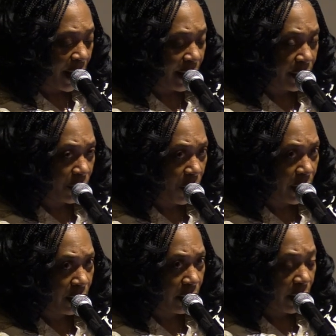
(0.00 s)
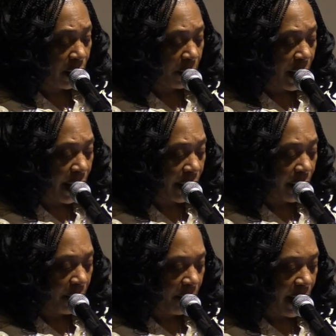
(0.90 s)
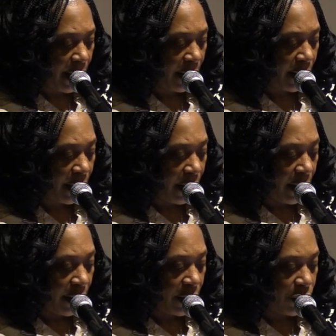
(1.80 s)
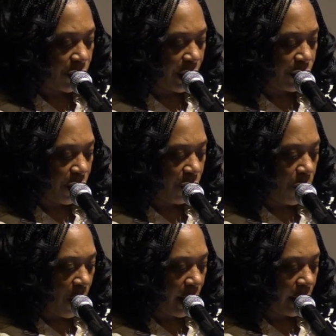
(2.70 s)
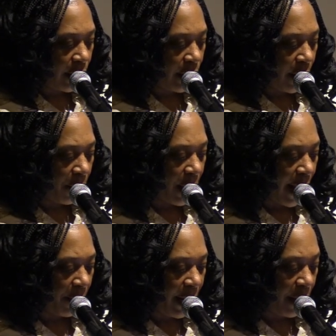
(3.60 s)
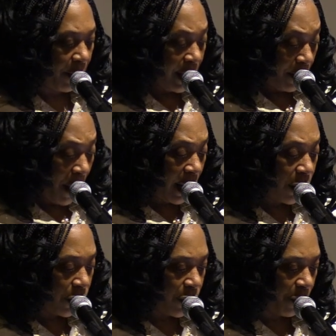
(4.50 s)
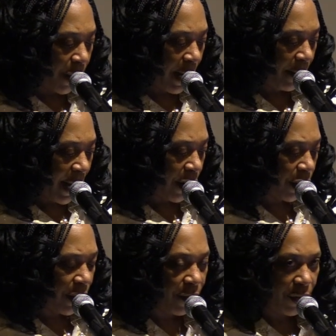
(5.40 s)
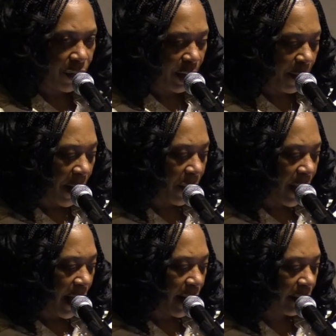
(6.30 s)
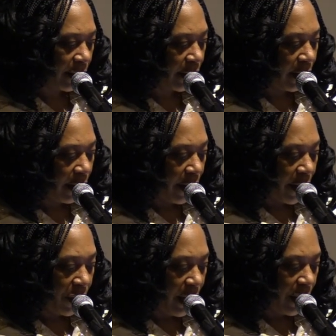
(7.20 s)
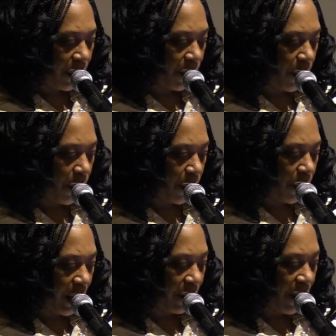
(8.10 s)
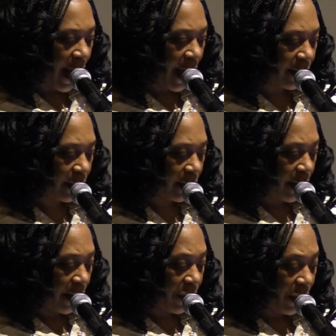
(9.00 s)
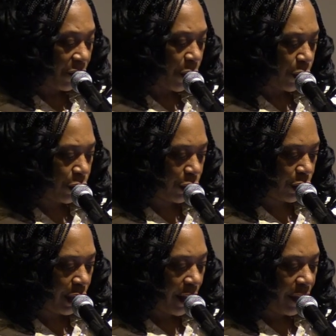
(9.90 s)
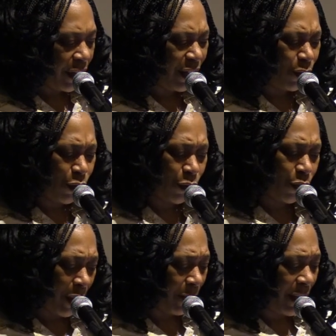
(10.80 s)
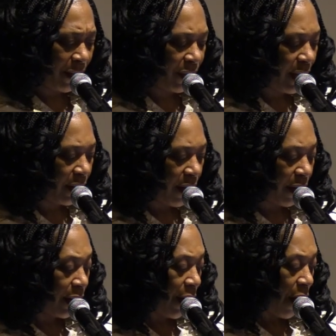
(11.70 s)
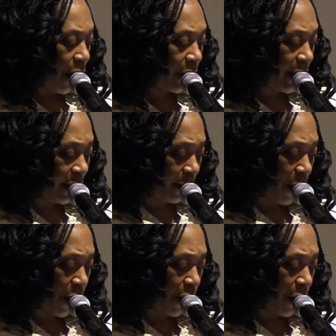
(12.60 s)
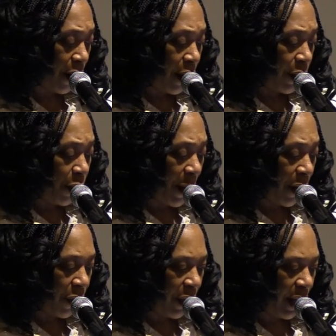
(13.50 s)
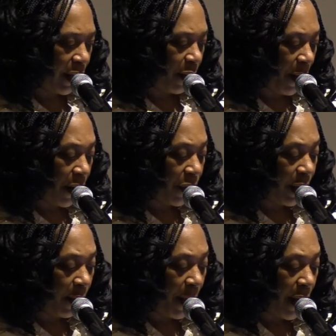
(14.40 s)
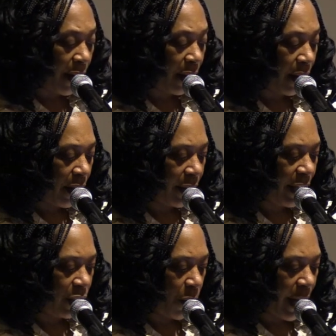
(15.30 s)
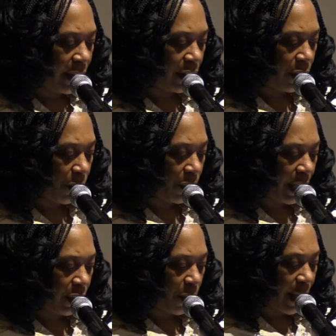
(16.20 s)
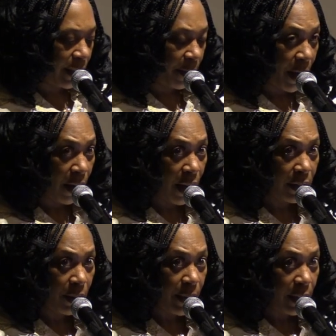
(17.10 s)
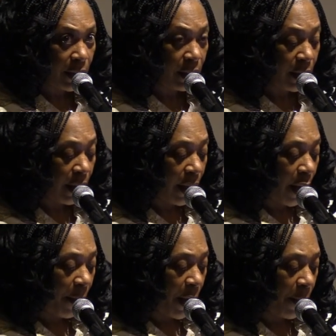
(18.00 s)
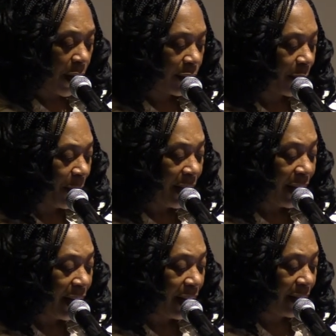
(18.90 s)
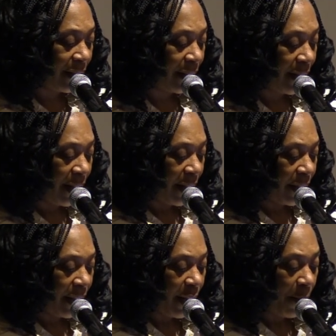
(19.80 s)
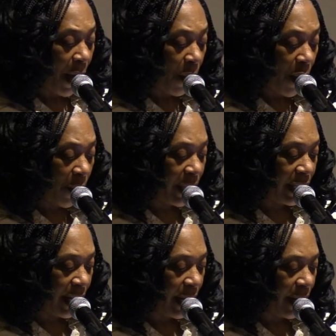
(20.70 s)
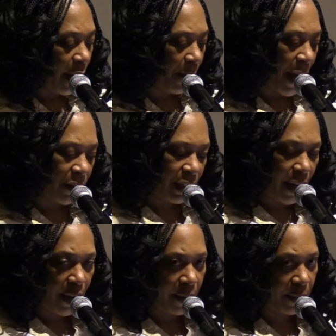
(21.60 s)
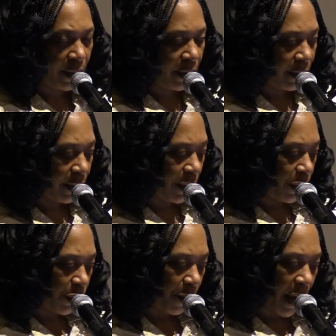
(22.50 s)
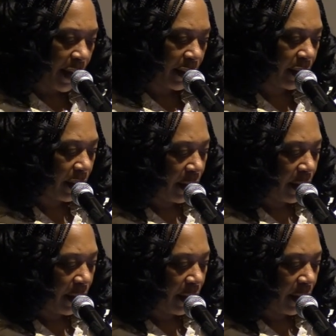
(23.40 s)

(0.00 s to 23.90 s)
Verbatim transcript: minus one, black man. The structure of one, black man, plus molecules of brain matter. You ever think about that? Think it through. Think fast. Think first. Think you trip tripping. Think long and hard. Think smarter. You better think. You better think about it. Think twice. Don't think twice about consequences about possibilities. Think about what we did about time to use your mind.